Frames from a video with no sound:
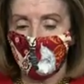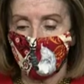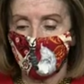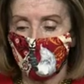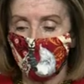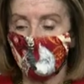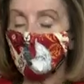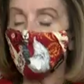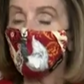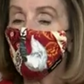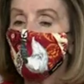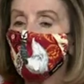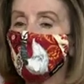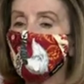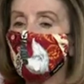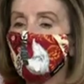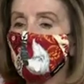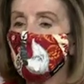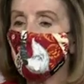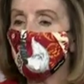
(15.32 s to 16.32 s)
show what
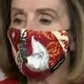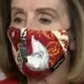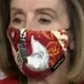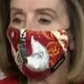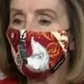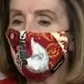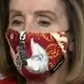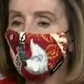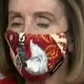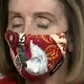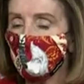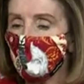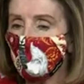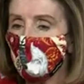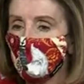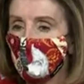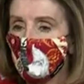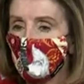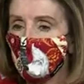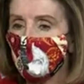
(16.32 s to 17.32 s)
needs to be
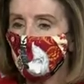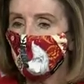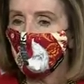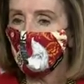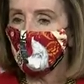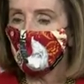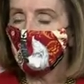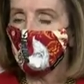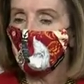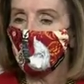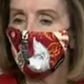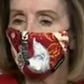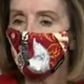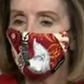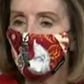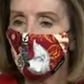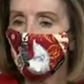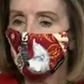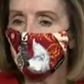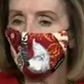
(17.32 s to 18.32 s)
done
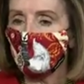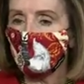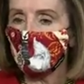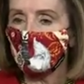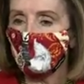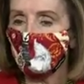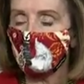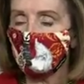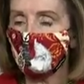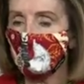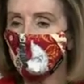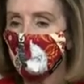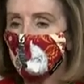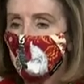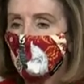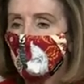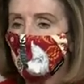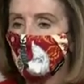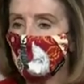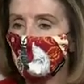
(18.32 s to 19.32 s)
in the interest of
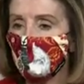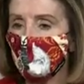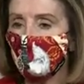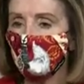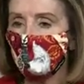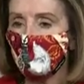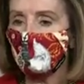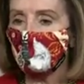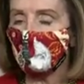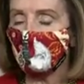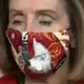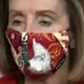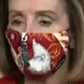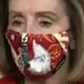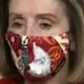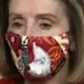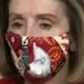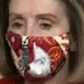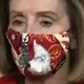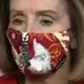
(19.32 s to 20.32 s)
negotiation.
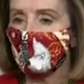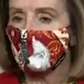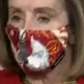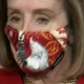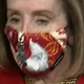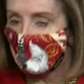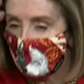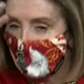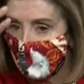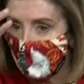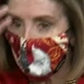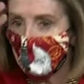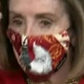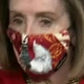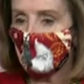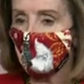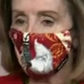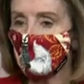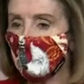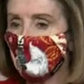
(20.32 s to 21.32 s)
They're
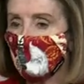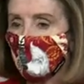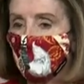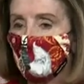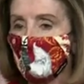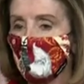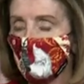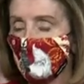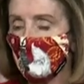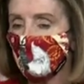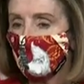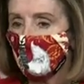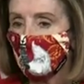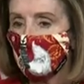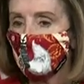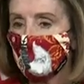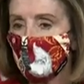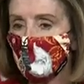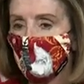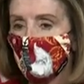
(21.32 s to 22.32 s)
negotiating.
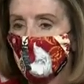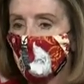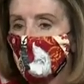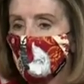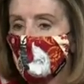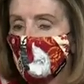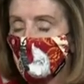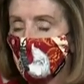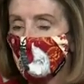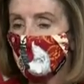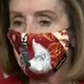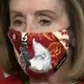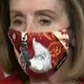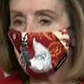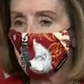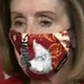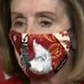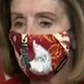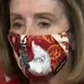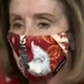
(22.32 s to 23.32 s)
It's a good
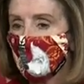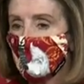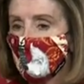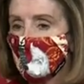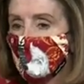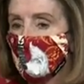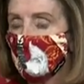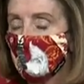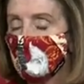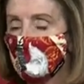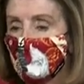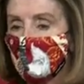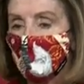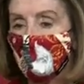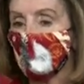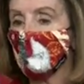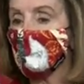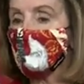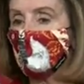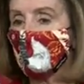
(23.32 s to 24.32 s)
product. It's
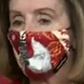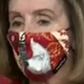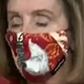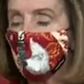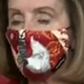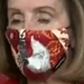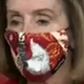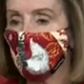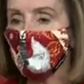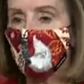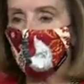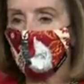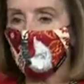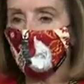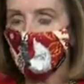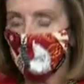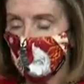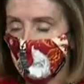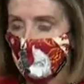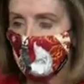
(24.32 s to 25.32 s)
not everything we want.
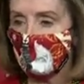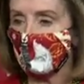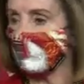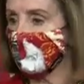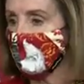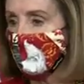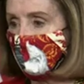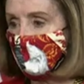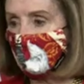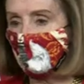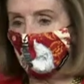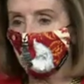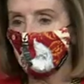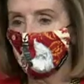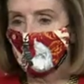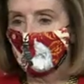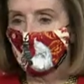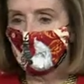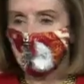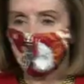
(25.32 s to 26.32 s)
Don't get me wrong. I
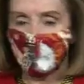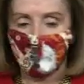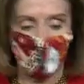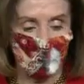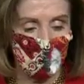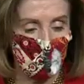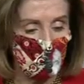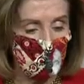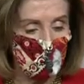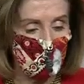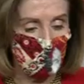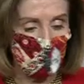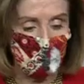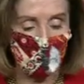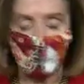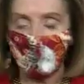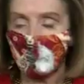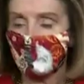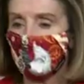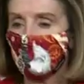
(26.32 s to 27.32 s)
I don't want the
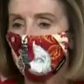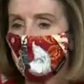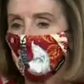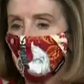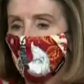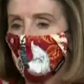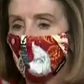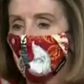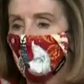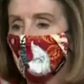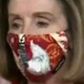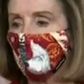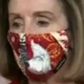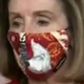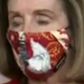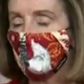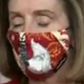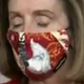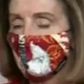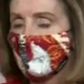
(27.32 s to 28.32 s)
Republicans to think that
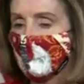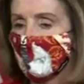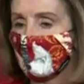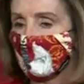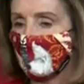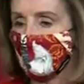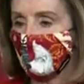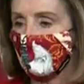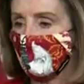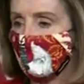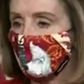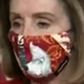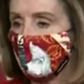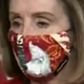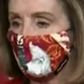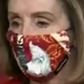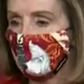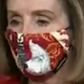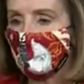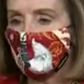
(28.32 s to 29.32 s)
we uh,
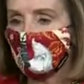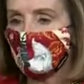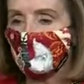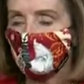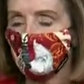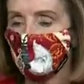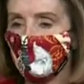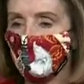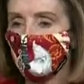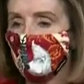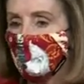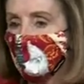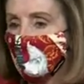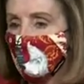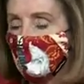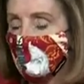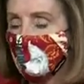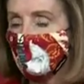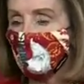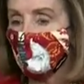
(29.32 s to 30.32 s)
that this is a dream
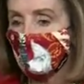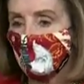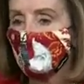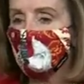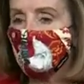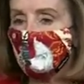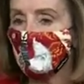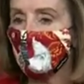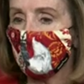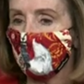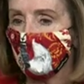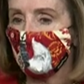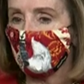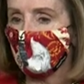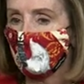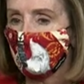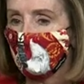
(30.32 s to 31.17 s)
come true. It is not,